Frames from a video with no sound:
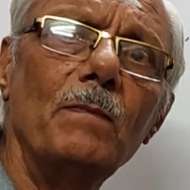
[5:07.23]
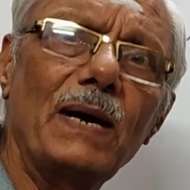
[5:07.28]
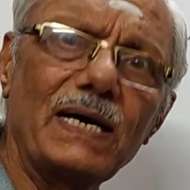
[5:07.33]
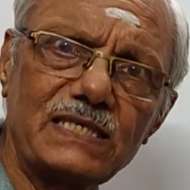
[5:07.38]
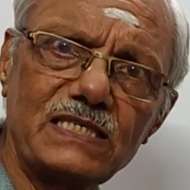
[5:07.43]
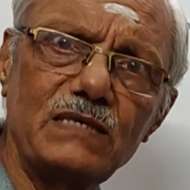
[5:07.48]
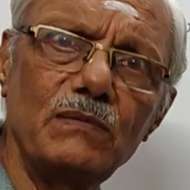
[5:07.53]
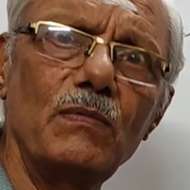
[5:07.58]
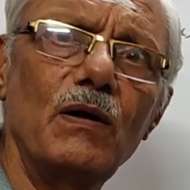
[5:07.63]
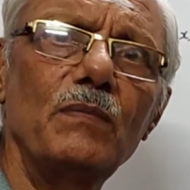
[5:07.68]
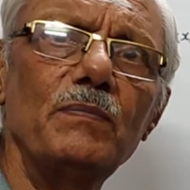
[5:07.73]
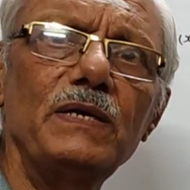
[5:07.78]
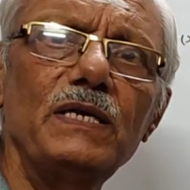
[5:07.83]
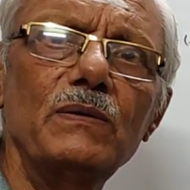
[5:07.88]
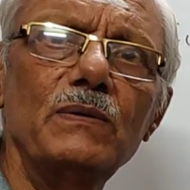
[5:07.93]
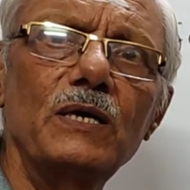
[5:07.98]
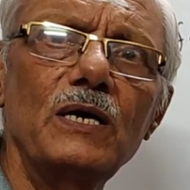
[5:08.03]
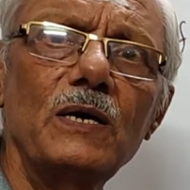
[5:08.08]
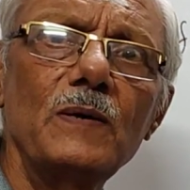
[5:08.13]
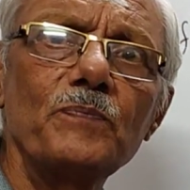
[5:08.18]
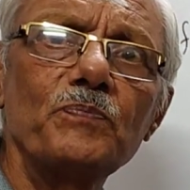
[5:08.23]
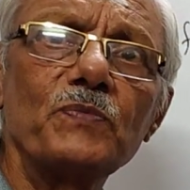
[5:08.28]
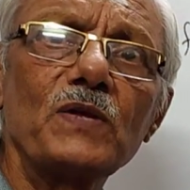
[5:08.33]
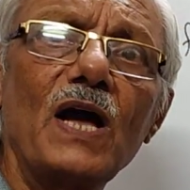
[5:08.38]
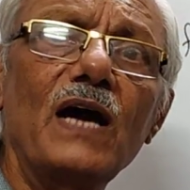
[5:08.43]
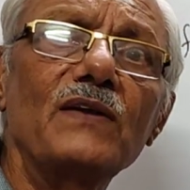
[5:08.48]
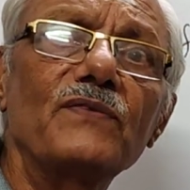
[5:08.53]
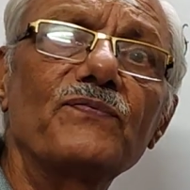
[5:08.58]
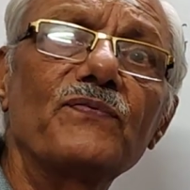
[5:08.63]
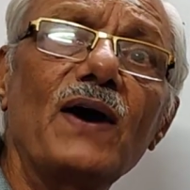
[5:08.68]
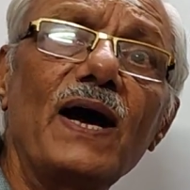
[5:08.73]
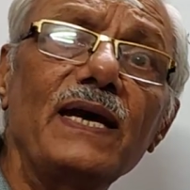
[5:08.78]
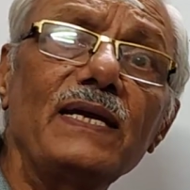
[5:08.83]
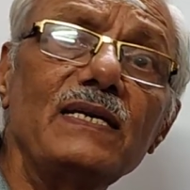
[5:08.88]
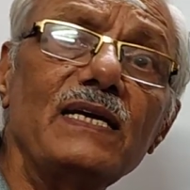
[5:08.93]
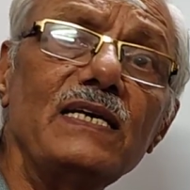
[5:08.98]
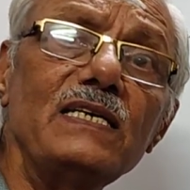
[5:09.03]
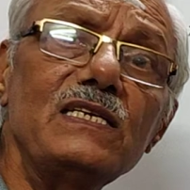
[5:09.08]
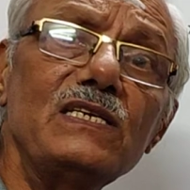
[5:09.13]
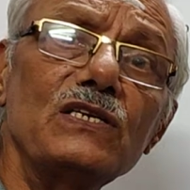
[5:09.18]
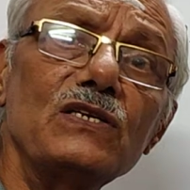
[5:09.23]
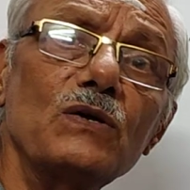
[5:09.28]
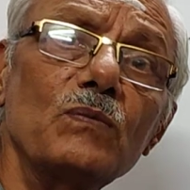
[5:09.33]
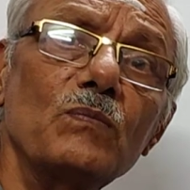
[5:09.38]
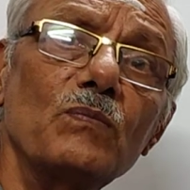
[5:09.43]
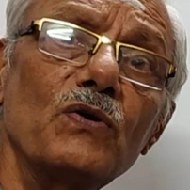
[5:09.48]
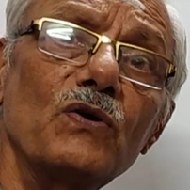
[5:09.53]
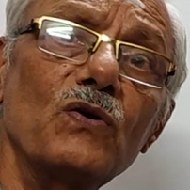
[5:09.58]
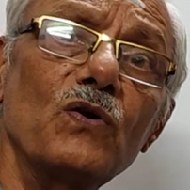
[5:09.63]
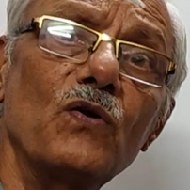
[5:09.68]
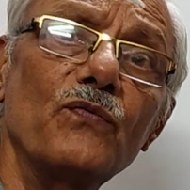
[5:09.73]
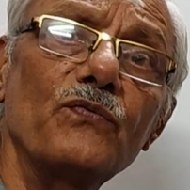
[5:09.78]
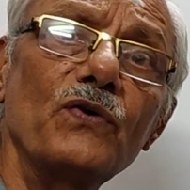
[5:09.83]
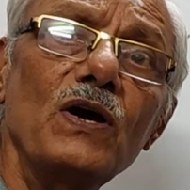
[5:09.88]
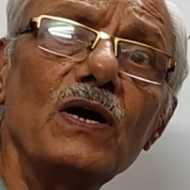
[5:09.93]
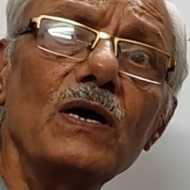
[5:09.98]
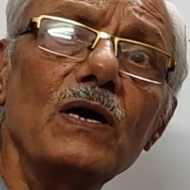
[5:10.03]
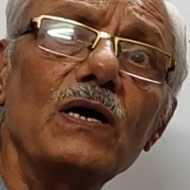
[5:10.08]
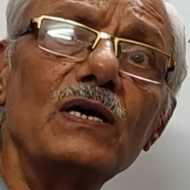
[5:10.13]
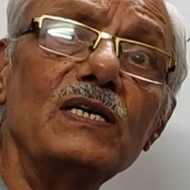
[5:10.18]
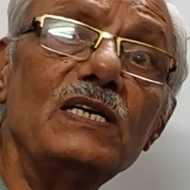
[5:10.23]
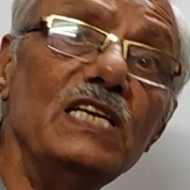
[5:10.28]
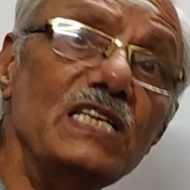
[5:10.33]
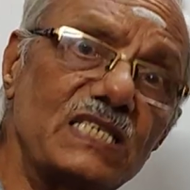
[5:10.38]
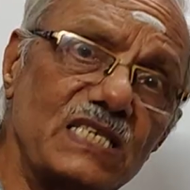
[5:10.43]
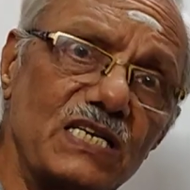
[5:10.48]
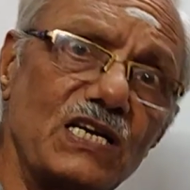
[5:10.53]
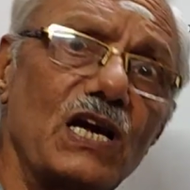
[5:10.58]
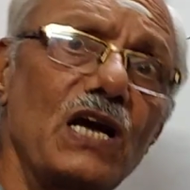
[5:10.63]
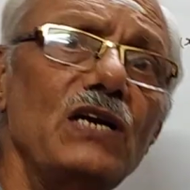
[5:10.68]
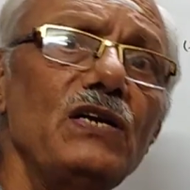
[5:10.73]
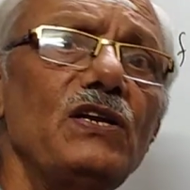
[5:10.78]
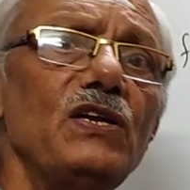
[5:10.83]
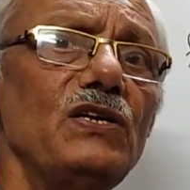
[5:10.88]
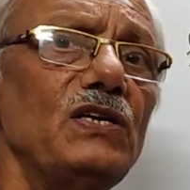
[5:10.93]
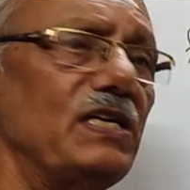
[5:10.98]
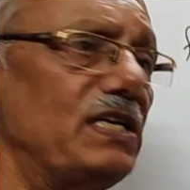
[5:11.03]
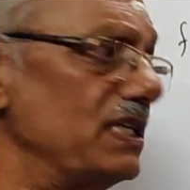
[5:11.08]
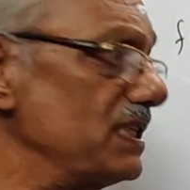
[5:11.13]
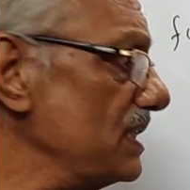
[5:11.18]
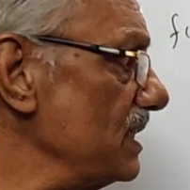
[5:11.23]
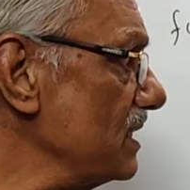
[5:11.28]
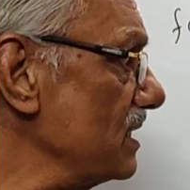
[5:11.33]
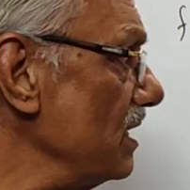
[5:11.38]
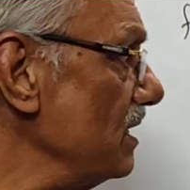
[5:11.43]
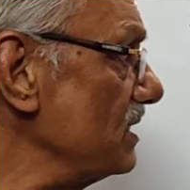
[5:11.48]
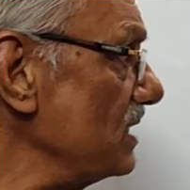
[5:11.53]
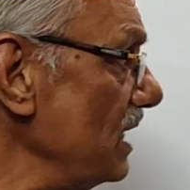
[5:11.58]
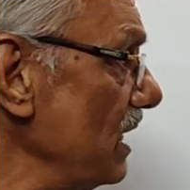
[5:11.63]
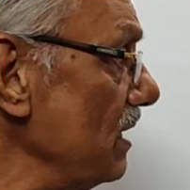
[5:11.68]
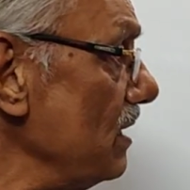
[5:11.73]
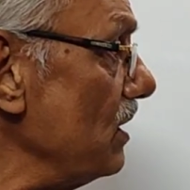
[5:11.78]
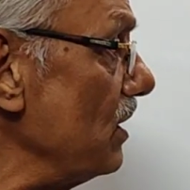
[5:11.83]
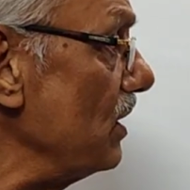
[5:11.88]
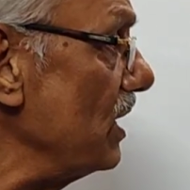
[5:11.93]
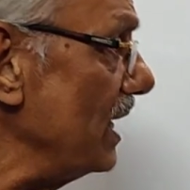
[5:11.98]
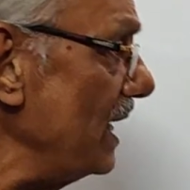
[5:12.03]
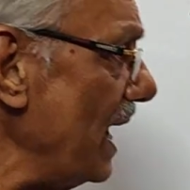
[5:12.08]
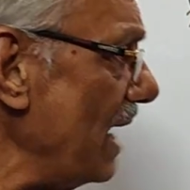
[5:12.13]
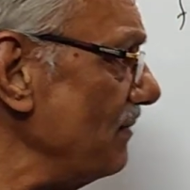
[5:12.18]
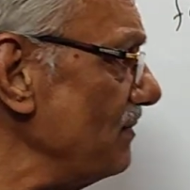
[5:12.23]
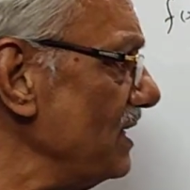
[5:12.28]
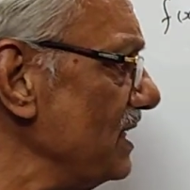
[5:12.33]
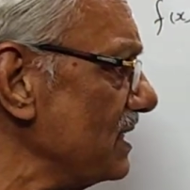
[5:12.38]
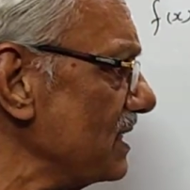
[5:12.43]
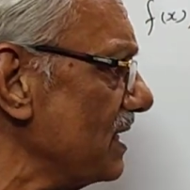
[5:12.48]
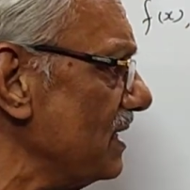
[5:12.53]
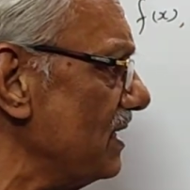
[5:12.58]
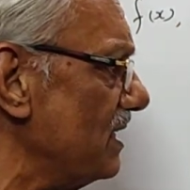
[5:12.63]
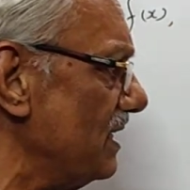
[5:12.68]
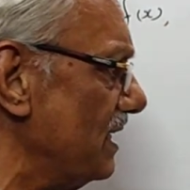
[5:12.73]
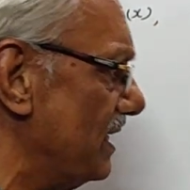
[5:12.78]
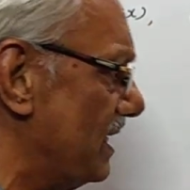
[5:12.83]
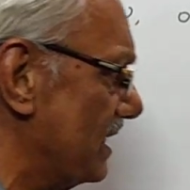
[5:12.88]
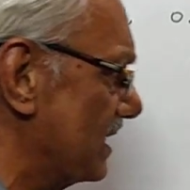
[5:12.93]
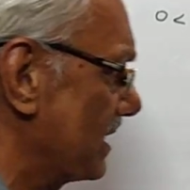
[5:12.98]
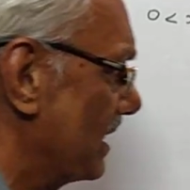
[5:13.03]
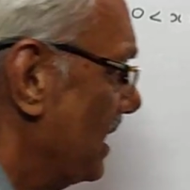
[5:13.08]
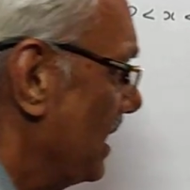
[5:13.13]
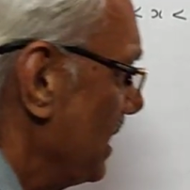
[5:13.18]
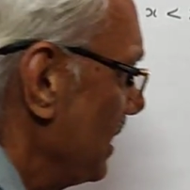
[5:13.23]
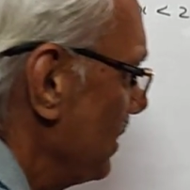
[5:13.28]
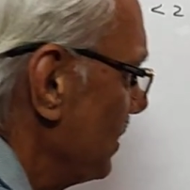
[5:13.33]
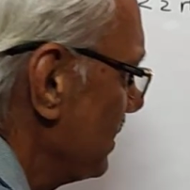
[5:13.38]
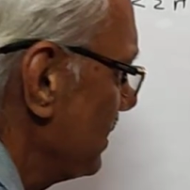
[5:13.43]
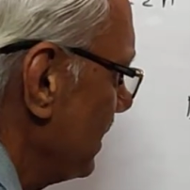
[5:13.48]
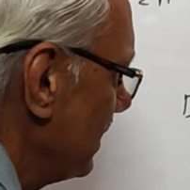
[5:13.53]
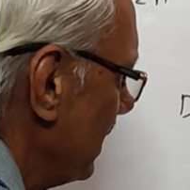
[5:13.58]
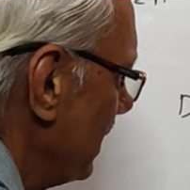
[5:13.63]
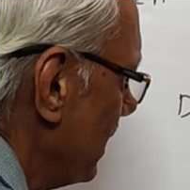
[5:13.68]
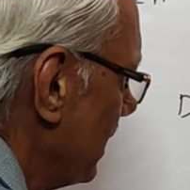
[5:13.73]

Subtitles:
maxima, minima and finite number of discontinuities. It can see you can have discontinuities. You see